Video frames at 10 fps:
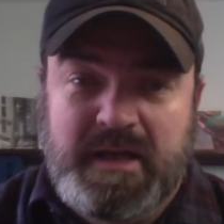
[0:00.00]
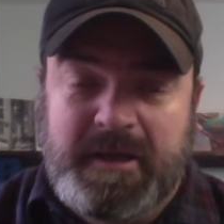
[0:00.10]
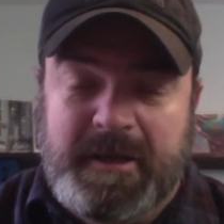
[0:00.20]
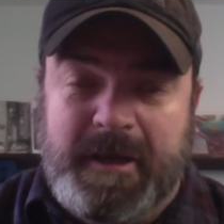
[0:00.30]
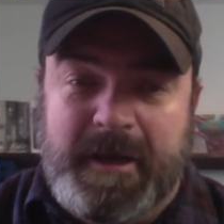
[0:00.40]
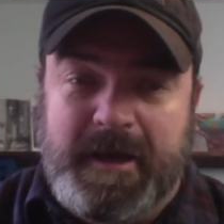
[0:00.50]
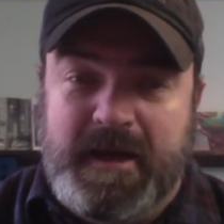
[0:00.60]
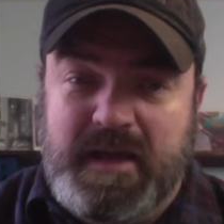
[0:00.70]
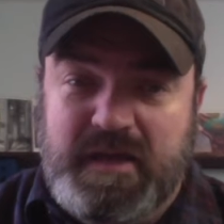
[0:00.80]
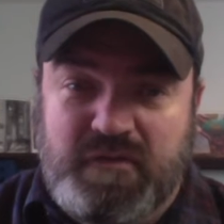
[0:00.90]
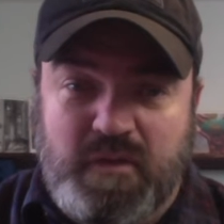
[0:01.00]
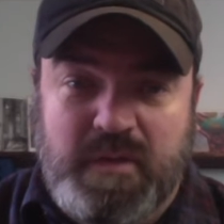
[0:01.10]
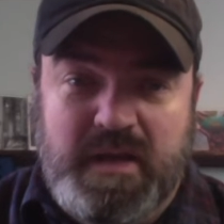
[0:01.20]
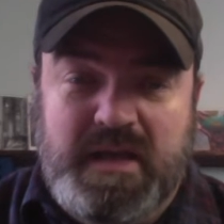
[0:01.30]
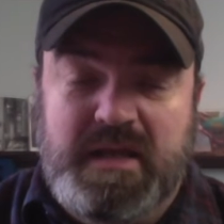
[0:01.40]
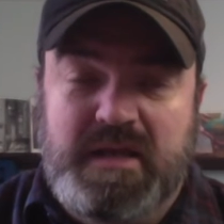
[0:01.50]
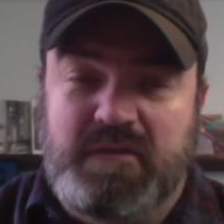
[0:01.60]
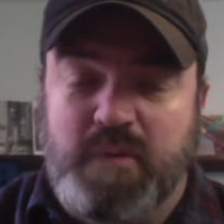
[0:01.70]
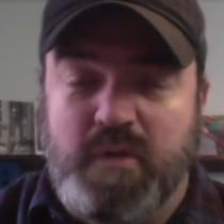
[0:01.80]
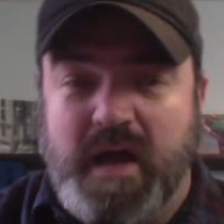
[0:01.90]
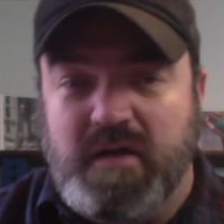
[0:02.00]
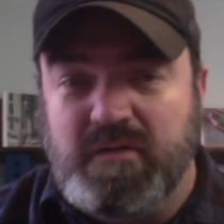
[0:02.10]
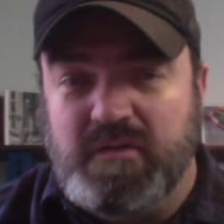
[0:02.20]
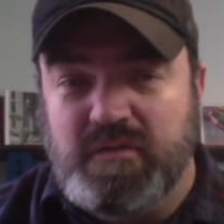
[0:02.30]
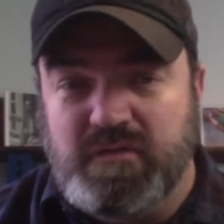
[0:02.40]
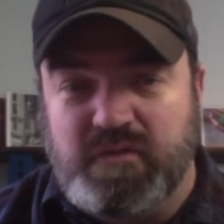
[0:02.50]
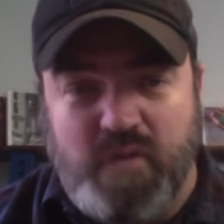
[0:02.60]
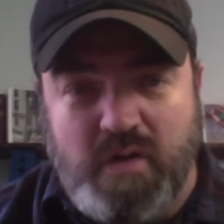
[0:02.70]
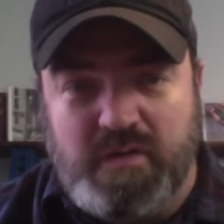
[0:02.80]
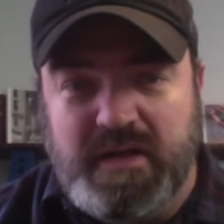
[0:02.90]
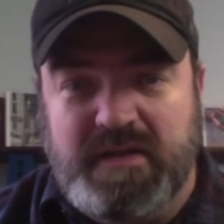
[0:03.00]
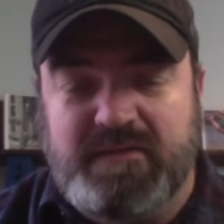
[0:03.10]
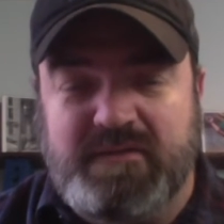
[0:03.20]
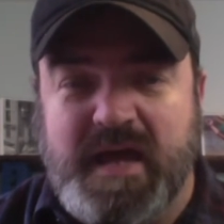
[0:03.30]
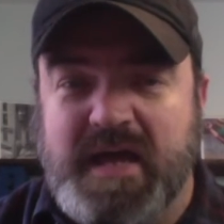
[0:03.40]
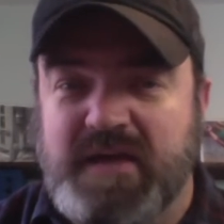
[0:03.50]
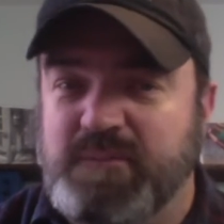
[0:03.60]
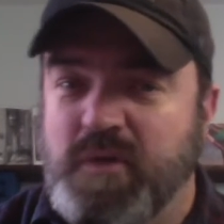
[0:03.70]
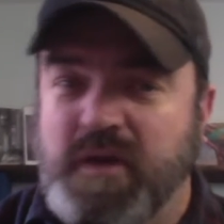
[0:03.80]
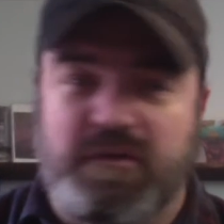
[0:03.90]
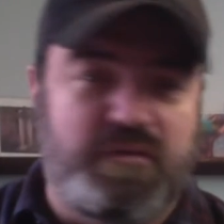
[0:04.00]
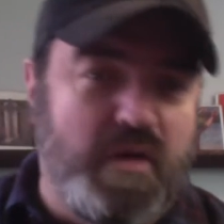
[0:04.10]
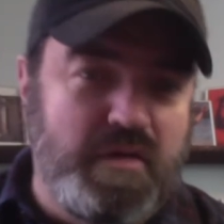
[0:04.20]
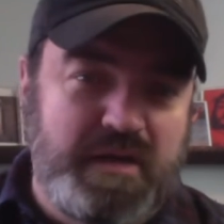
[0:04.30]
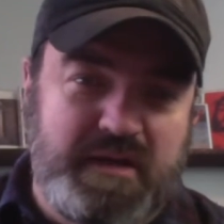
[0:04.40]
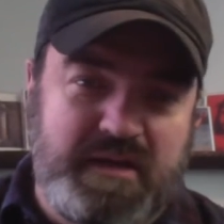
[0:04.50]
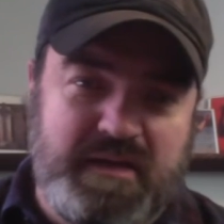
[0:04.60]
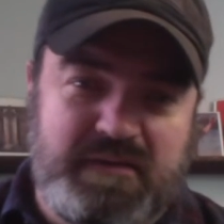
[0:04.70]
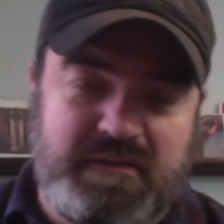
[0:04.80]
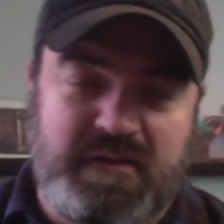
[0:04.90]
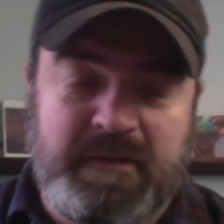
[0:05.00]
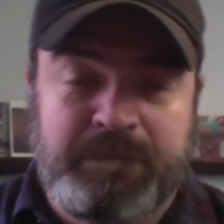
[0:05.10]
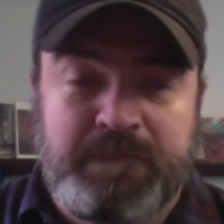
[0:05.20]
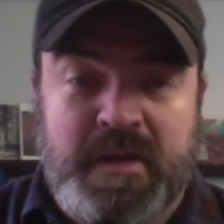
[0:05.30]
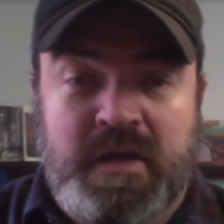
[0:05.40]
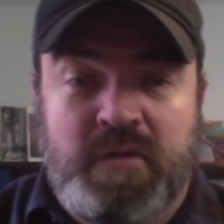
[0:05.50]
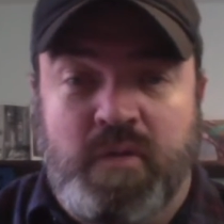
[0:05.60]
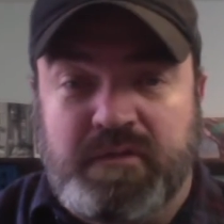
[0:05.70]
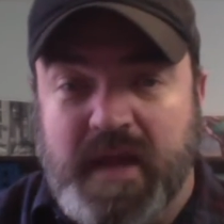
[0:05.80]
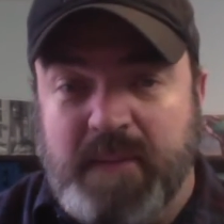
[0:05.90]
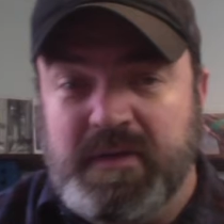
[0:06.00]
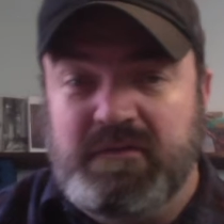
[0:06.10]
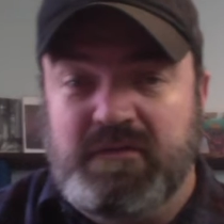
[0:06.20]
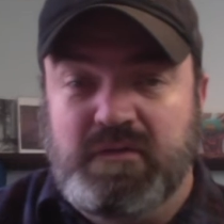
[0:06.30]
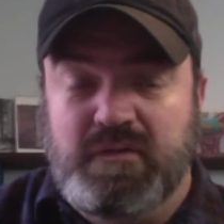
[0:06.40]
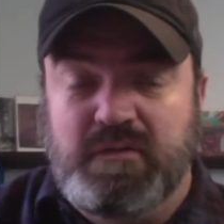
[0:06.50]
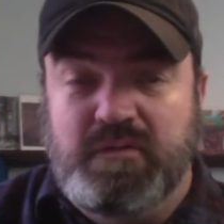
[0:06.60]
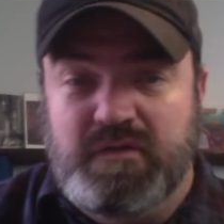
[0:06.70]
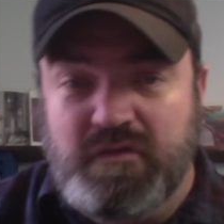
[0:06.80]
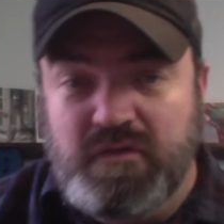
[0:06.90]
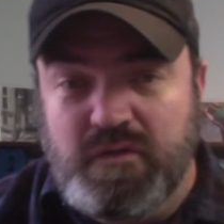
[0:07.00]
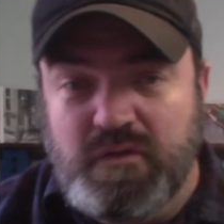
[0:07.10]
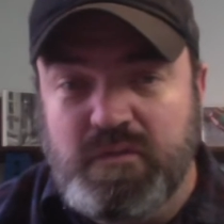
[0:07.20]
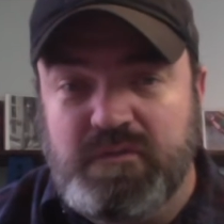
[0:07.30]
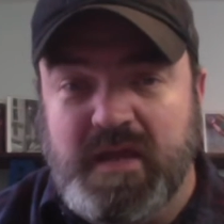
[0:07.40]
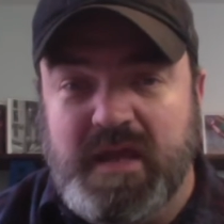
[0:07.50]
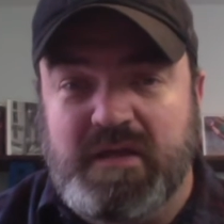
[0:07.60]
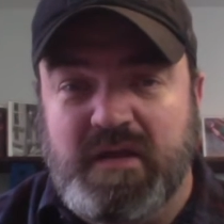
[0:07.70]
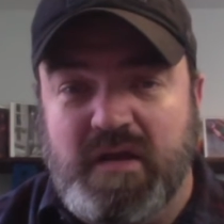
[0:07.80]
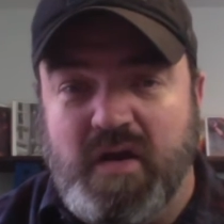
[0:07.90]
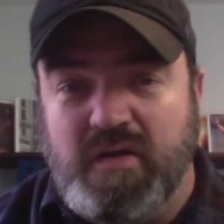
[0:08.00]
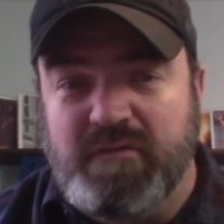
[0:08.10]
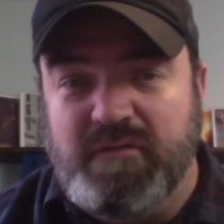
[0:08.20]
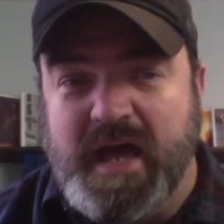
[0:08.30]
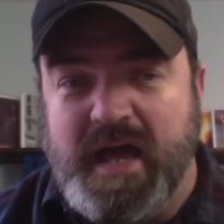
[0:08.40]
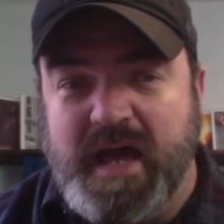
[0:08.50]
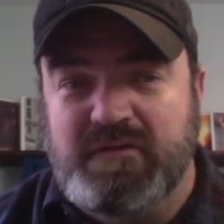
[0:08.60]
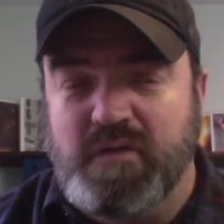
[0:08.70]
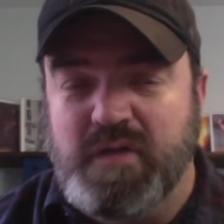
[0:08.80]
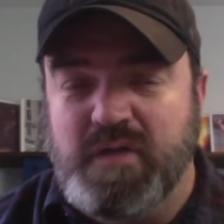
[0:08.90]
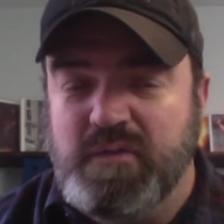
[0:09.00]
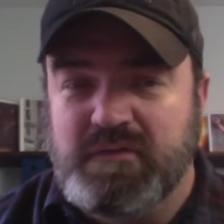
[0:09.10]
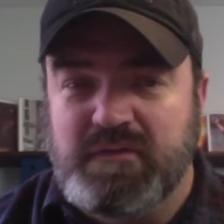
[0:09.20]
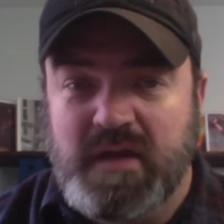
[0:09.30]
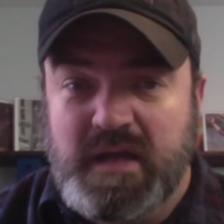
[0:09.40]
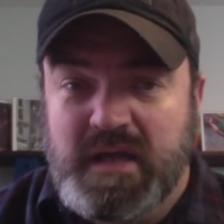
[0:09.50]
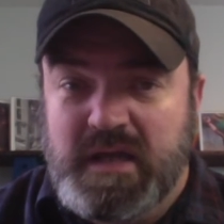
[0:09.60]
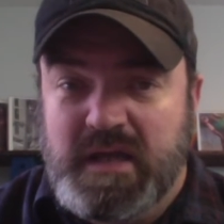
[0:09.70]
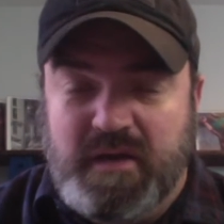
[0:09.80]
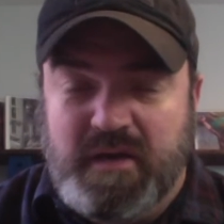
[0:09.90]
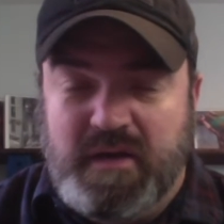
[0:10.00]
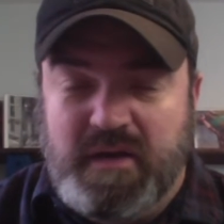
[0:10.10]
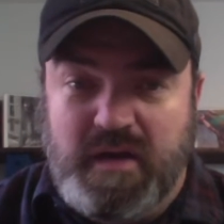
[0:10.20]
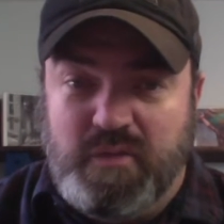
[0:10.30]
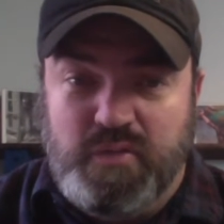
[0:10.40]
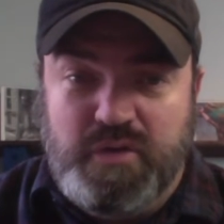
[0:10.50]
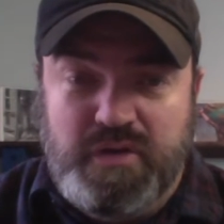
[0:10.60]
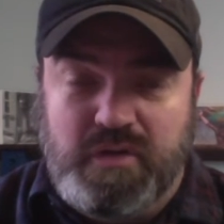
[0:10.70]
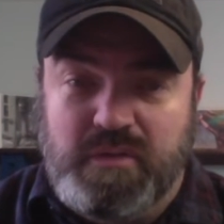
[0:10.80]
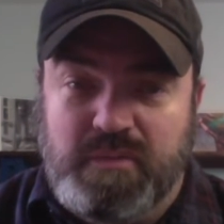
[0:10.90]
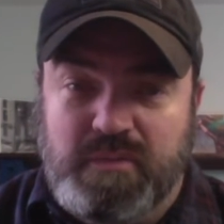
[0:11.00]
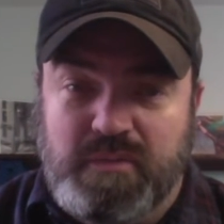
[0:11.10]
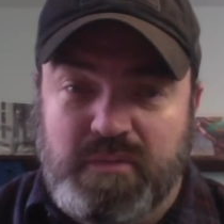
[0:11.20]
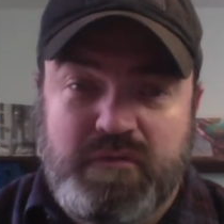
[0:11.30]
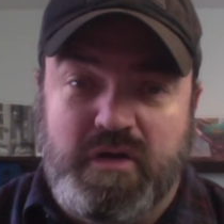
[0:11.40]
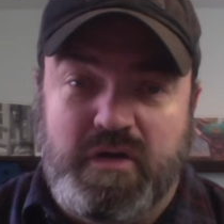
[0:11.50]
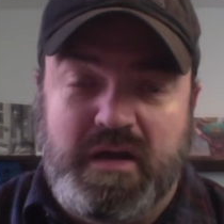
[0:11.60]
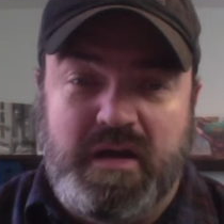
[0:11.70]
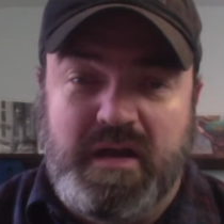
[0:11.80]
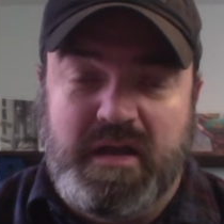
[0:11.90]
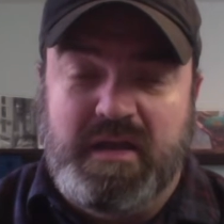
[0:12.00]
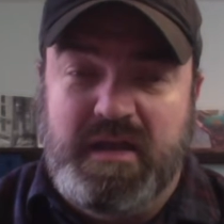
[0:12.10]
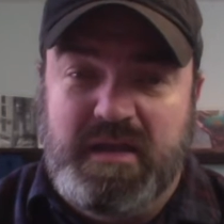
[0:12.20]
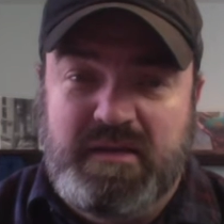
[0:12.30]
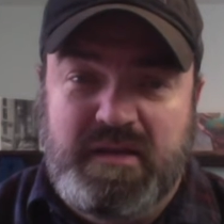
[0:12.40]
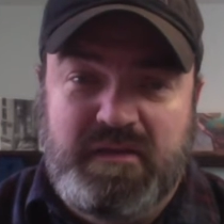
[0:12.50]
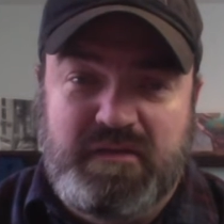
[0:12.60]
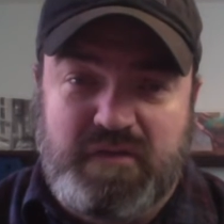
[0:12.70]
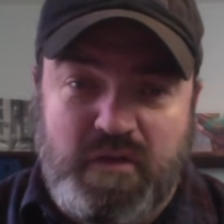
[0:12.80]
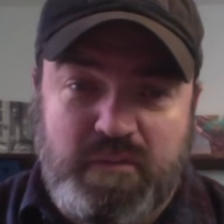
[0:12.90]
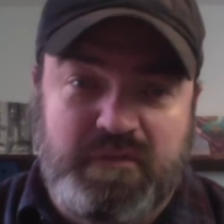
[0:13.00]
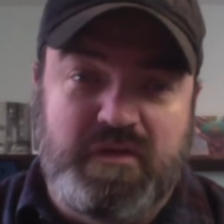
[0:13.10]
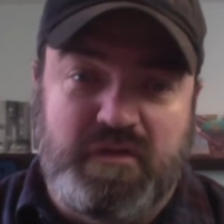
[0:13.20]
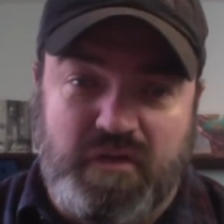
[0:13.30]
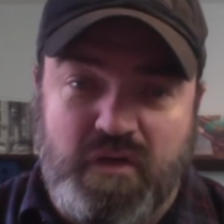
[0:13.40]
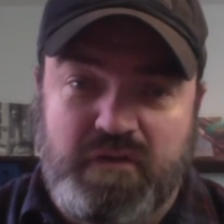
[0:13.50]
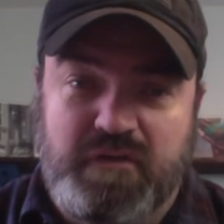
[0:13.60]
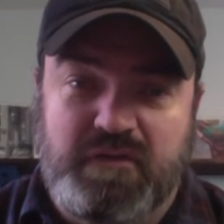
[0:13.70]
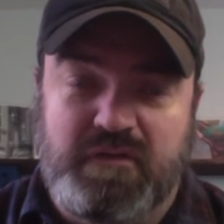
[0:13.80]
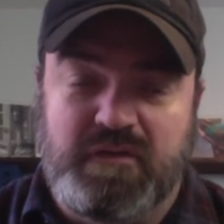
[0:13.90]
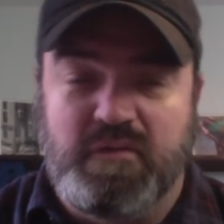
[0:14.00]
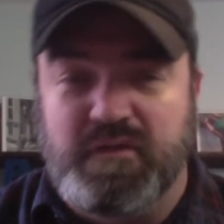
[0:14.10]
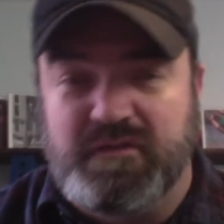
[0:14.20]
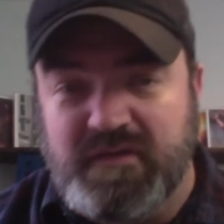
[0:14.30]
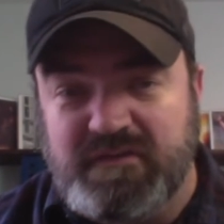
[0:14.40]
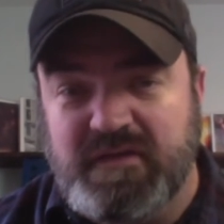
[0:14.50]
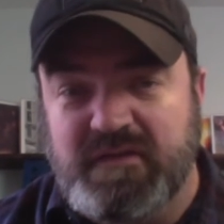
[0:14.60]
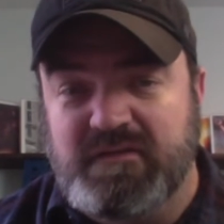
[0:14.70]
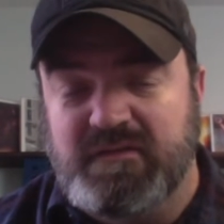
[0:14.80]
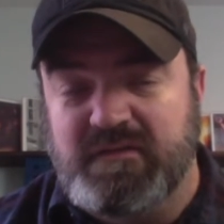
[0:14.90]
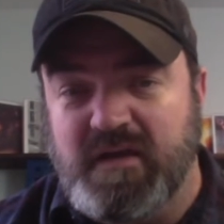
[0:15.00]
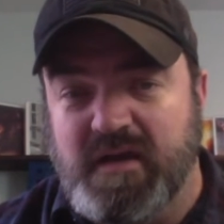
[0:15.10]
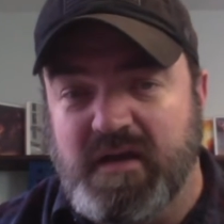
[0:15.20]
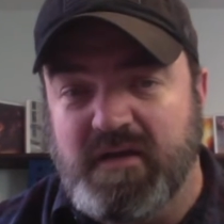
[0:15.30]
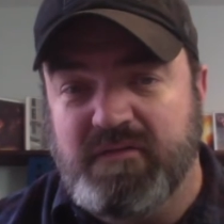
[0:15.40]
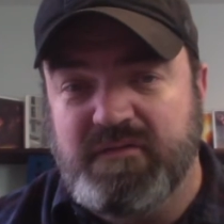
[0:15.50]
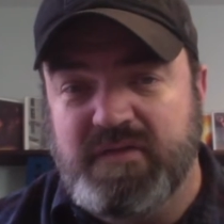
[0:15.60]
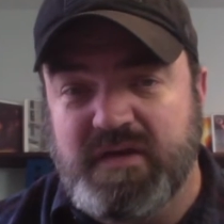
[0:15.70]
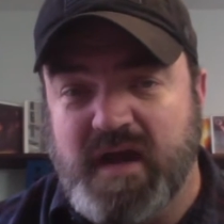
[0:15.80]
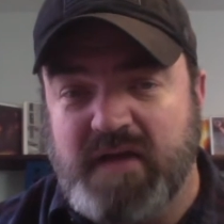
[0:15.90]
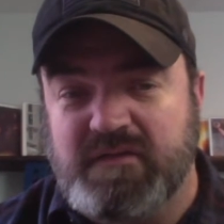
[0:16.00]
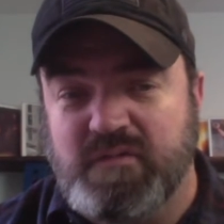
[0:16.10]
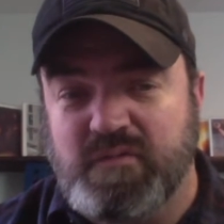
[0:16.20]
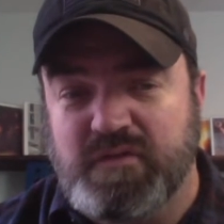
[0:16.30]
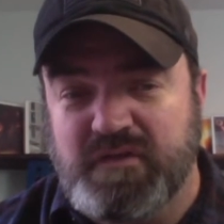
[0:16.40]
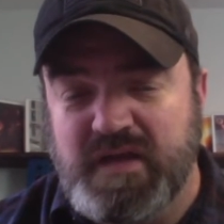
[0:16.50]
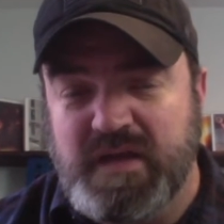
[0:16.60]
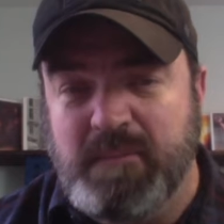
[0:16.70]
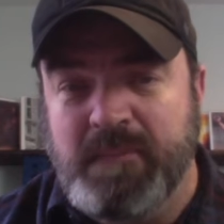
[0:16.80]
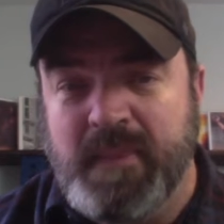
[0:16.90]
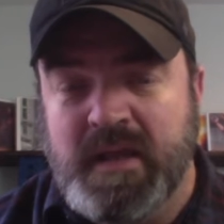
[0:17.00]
in Germany. He spoke out strongly against that. He spoke out strongly against what was happening to the Jews and all of that. And so he was a real mover in terms of the church's resistance of the Nazi regime.